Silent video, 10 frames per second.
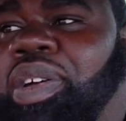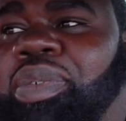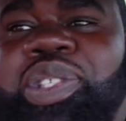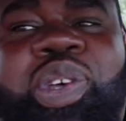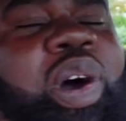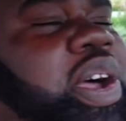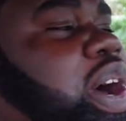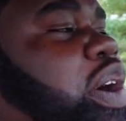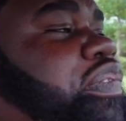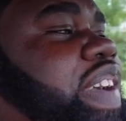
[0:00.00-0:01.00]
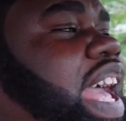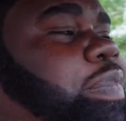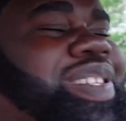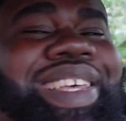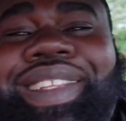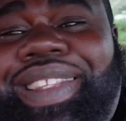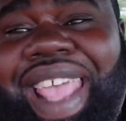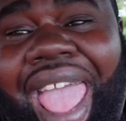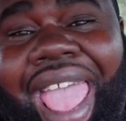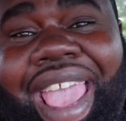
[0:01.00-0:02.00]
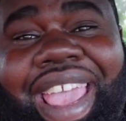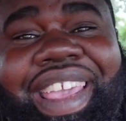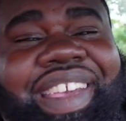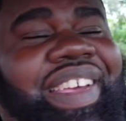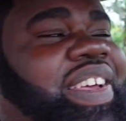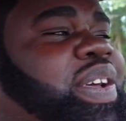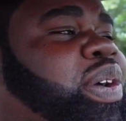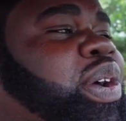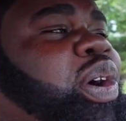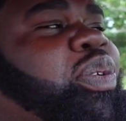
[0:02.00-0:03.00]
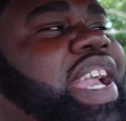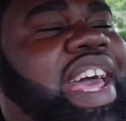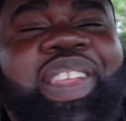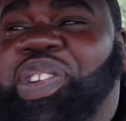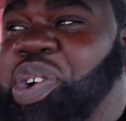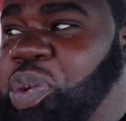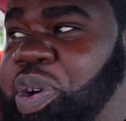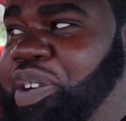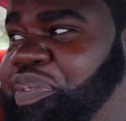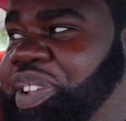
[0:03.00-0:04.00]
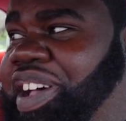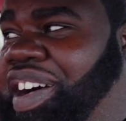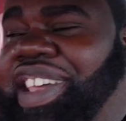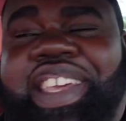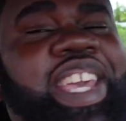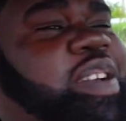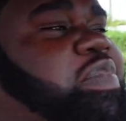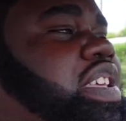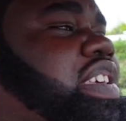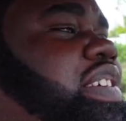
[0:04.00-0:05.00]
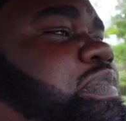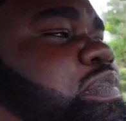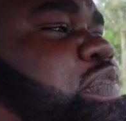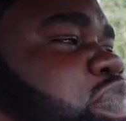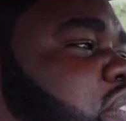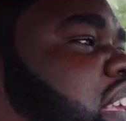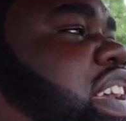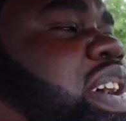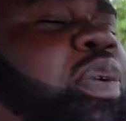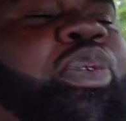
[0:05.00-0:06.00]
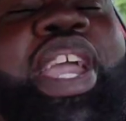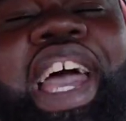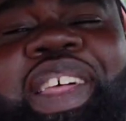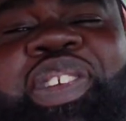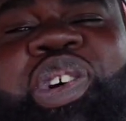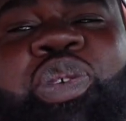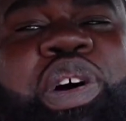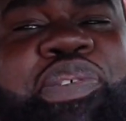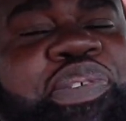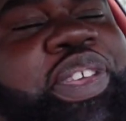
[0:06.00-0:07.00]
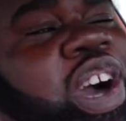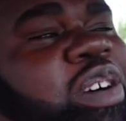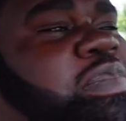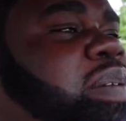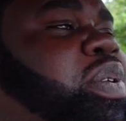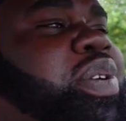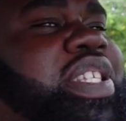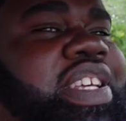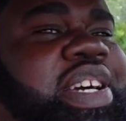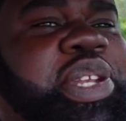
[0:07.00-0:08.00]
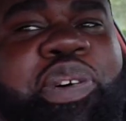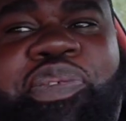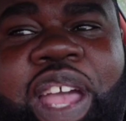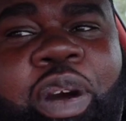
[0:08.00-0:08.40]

What's going on, fam? Today, we got a new one for y'all, you hear me? We got a new one for y'all, man. But what's good, though, fam?